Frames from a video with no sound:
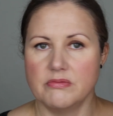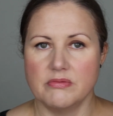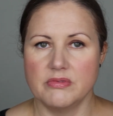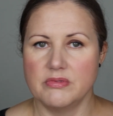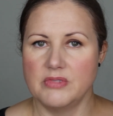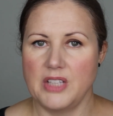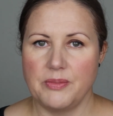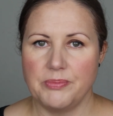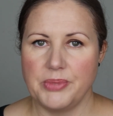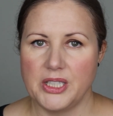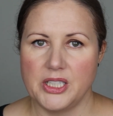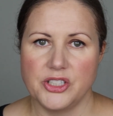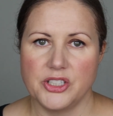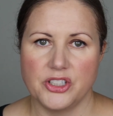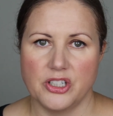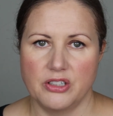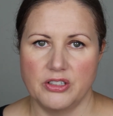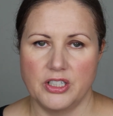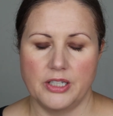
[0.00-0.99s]
That barely
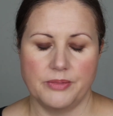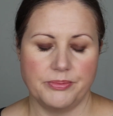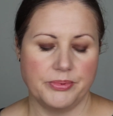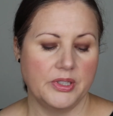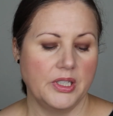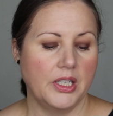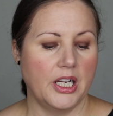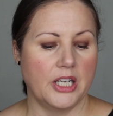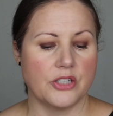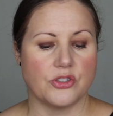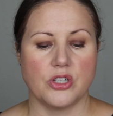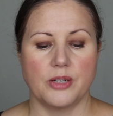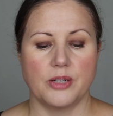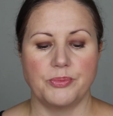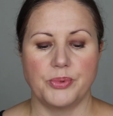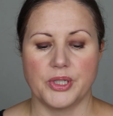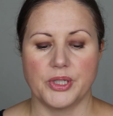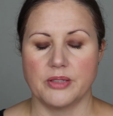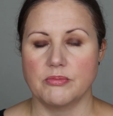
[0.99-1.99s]
showed up. I
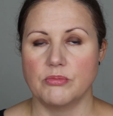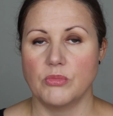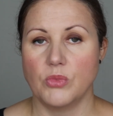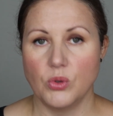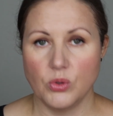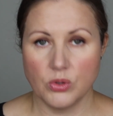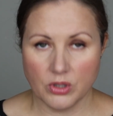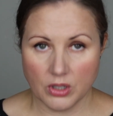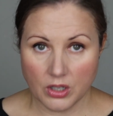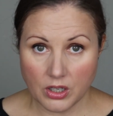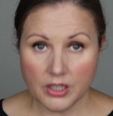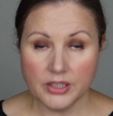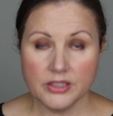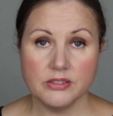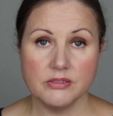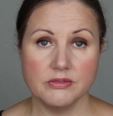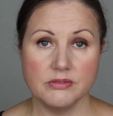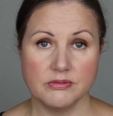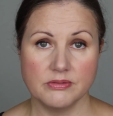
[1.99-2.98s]
tried putting more
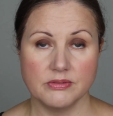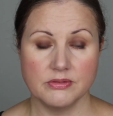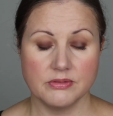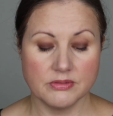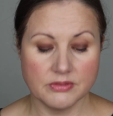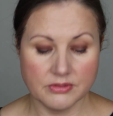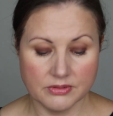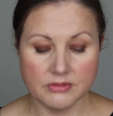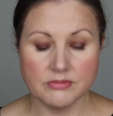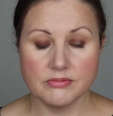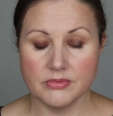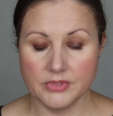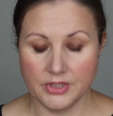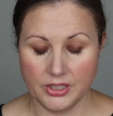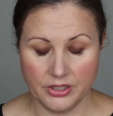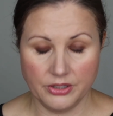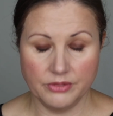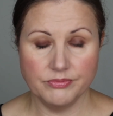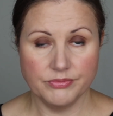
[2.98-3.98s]
on, you
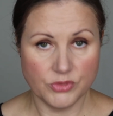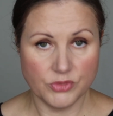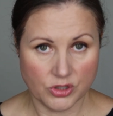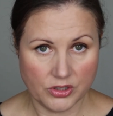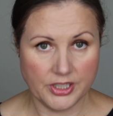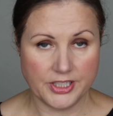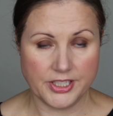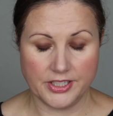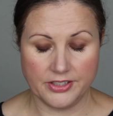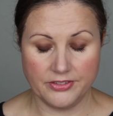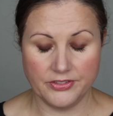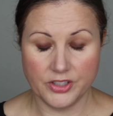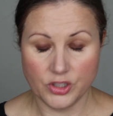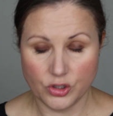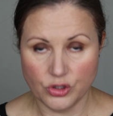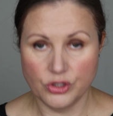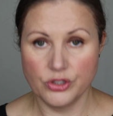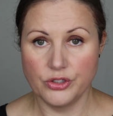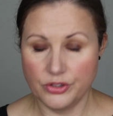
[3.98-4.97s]
know, trying to give it
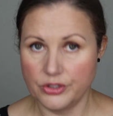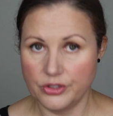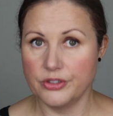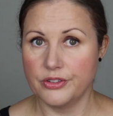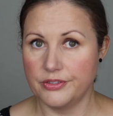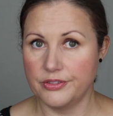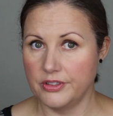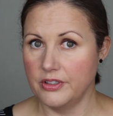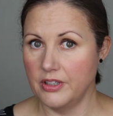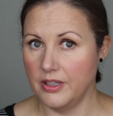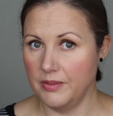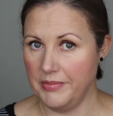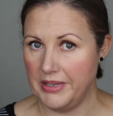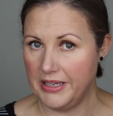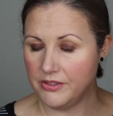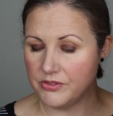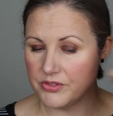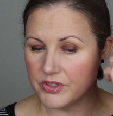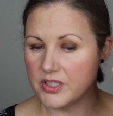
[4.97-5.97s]
a good
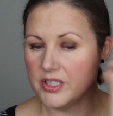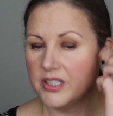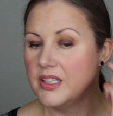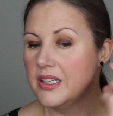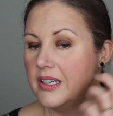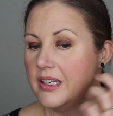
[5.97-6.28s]
amount.